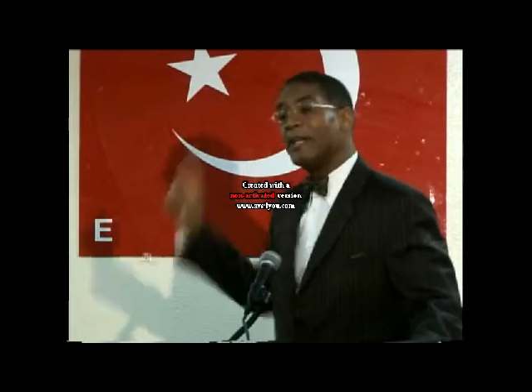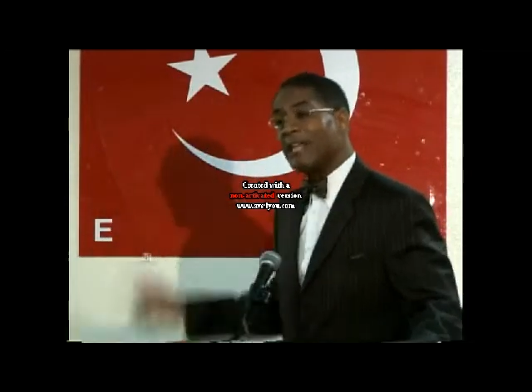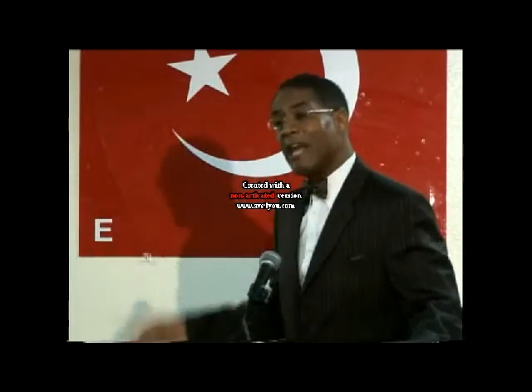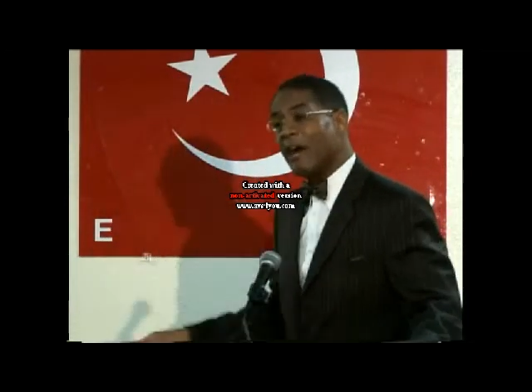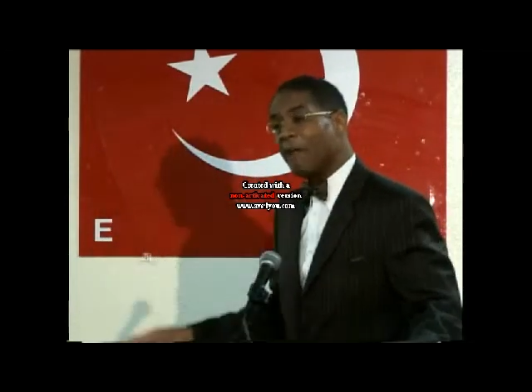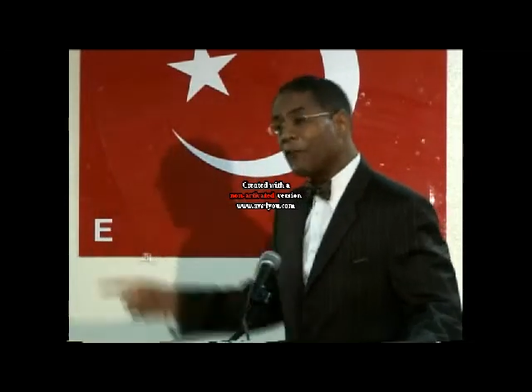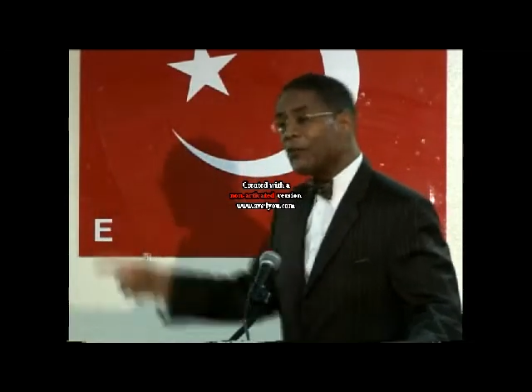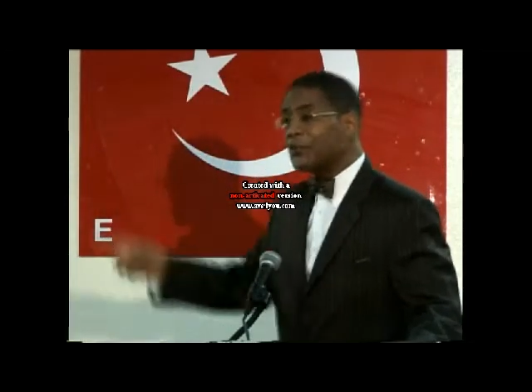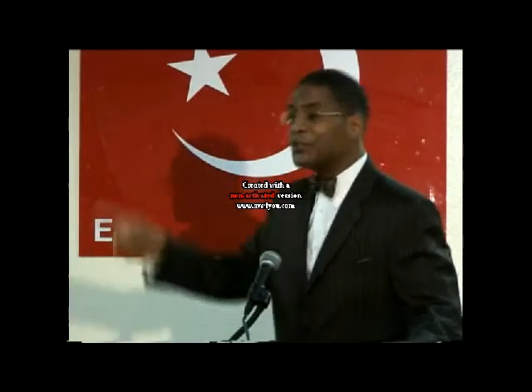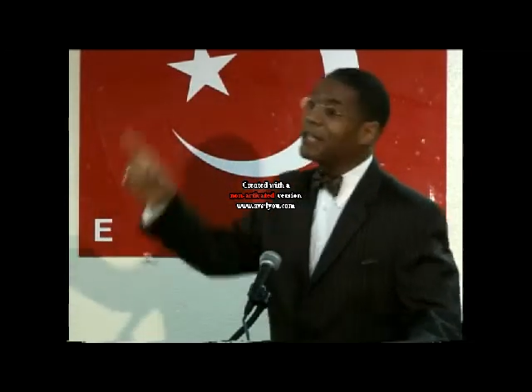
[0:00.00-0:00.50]
a
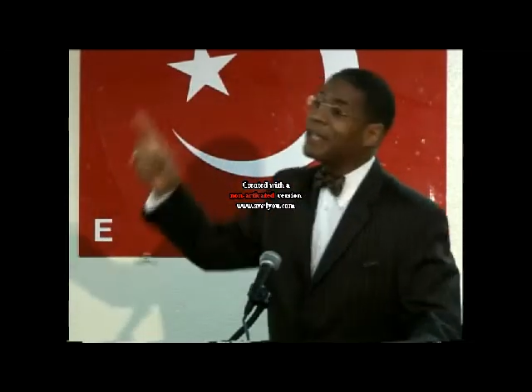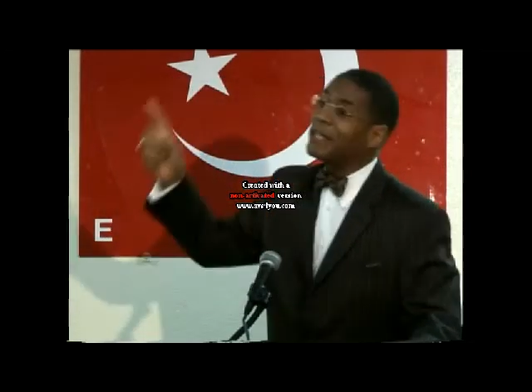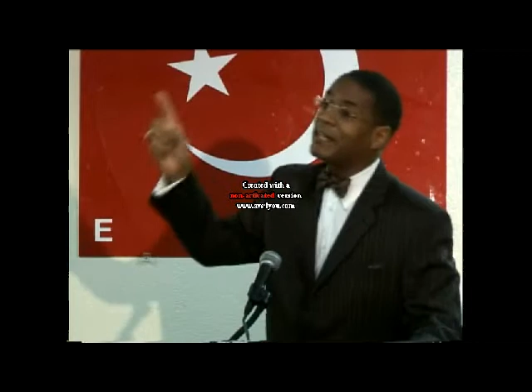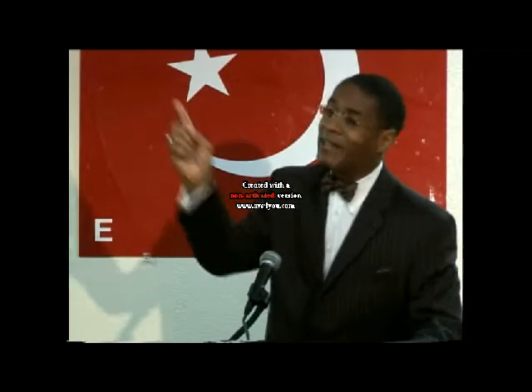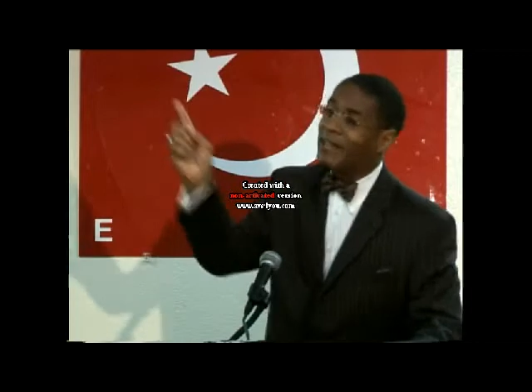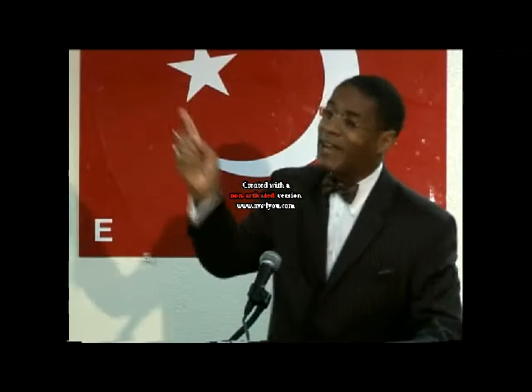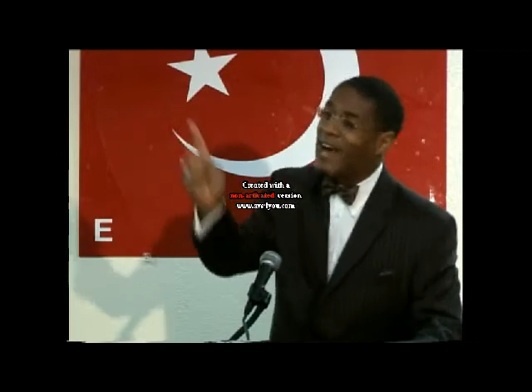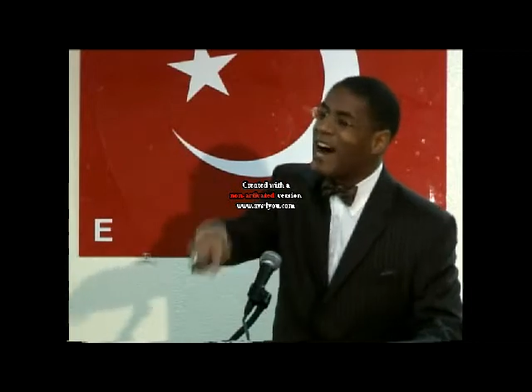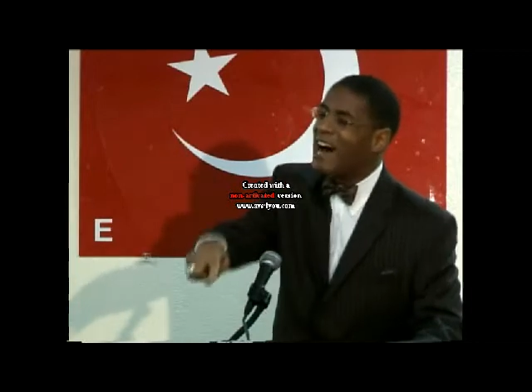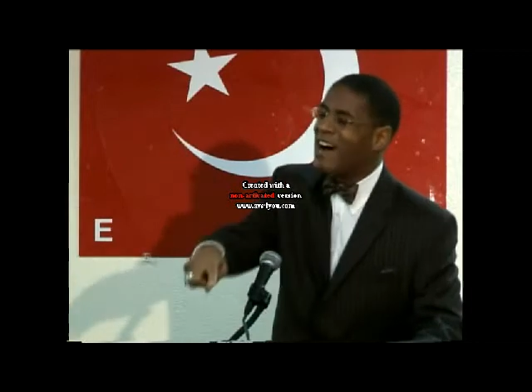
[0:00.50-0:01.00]

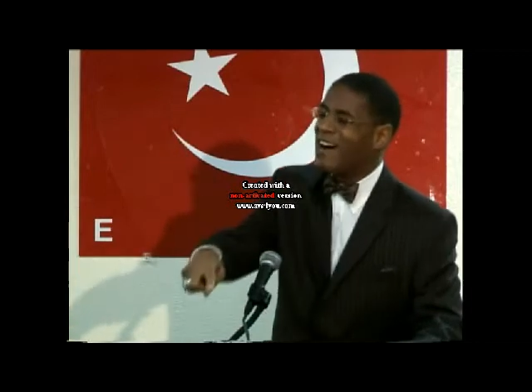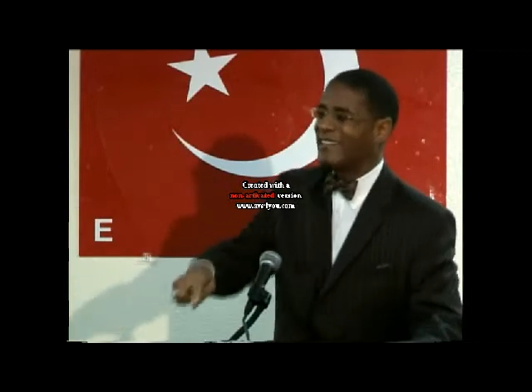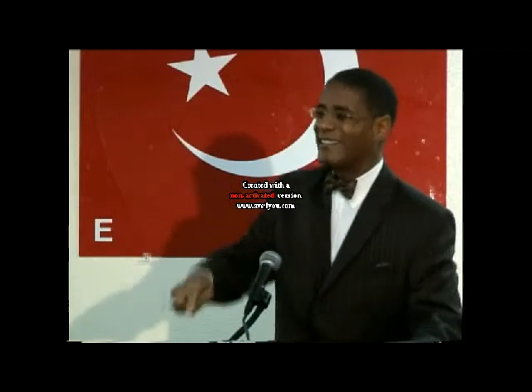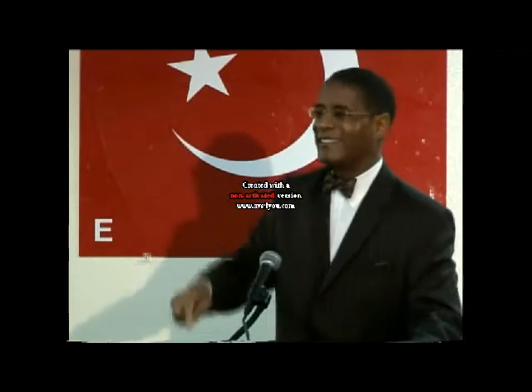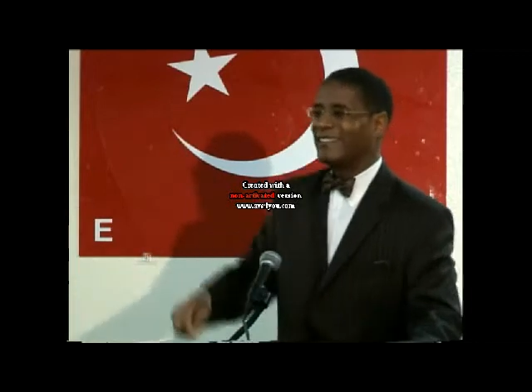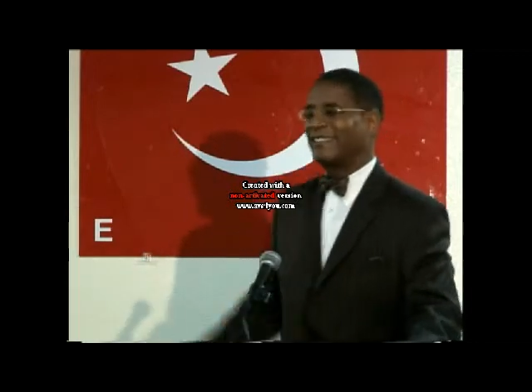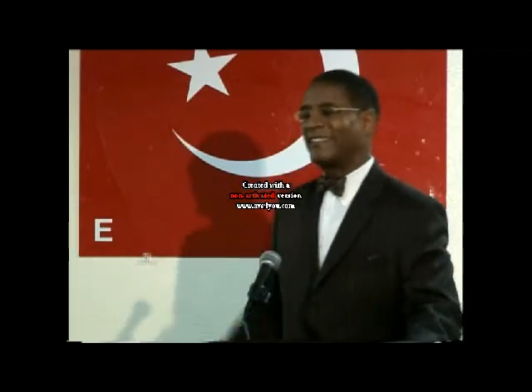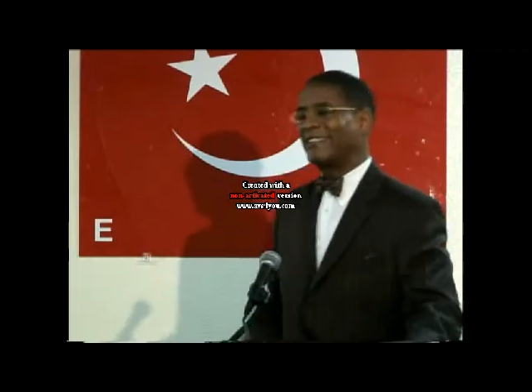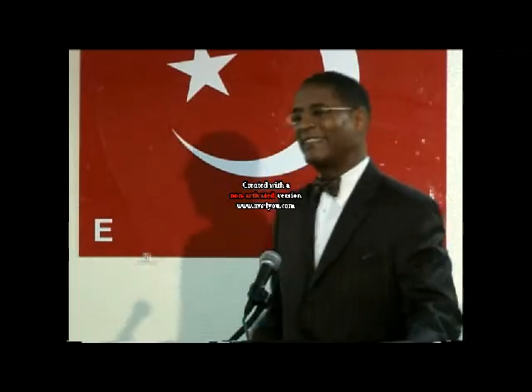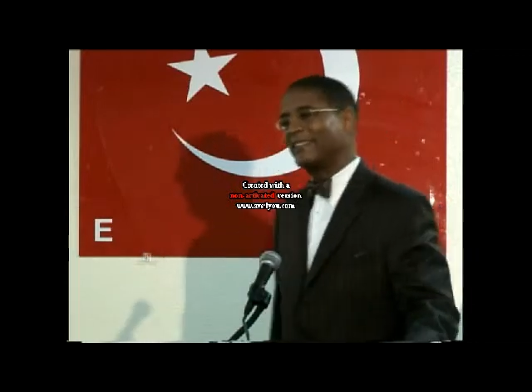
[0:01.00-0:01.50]
beneficent God?